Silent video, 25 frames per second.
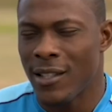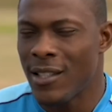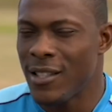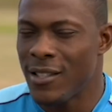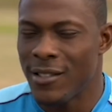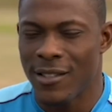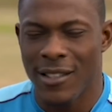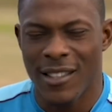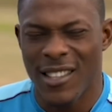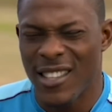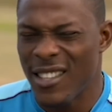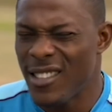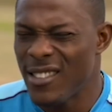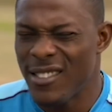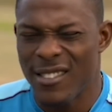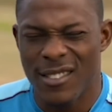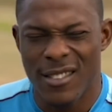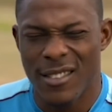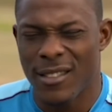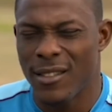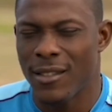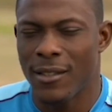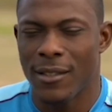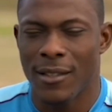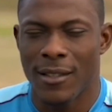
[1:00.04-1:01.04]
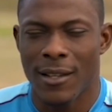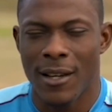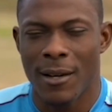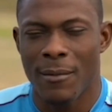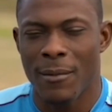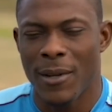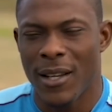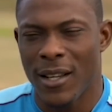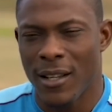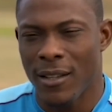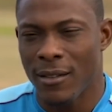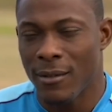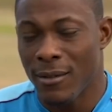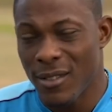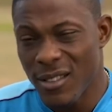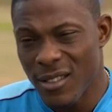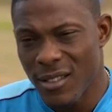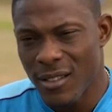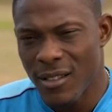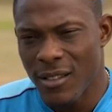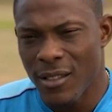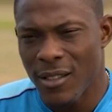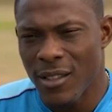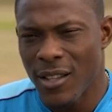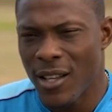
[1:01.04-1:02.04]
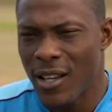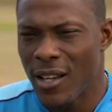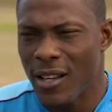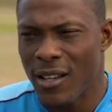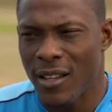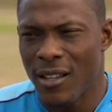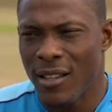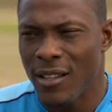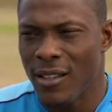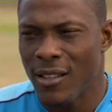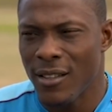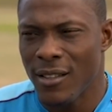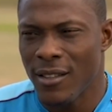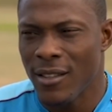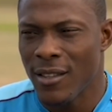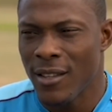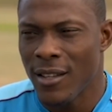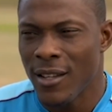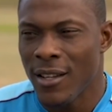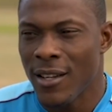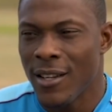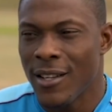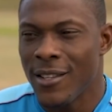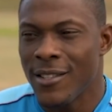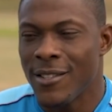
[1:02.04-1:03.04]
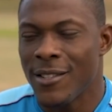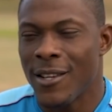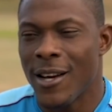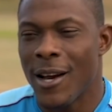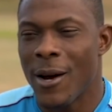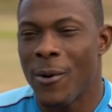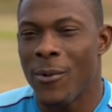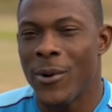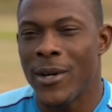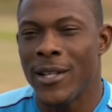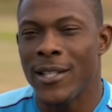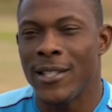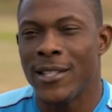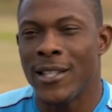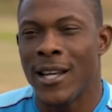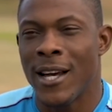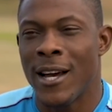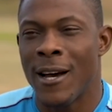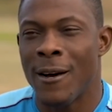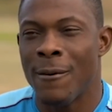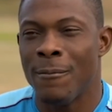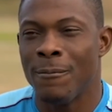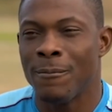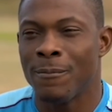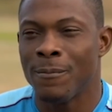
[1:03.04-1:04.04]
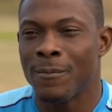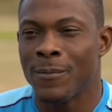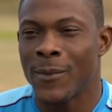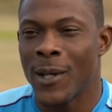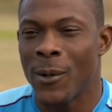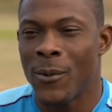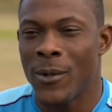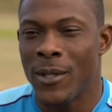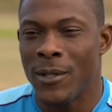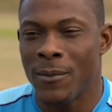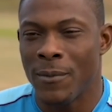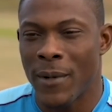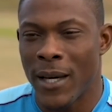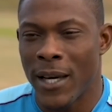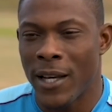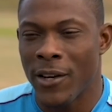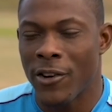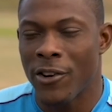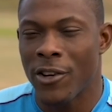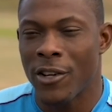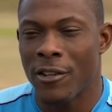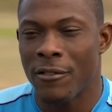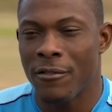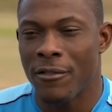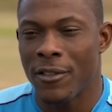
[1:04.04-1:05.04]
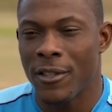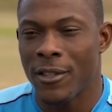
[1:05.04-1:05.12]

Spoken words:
test. I'm like, well, okay. So I went by the cricket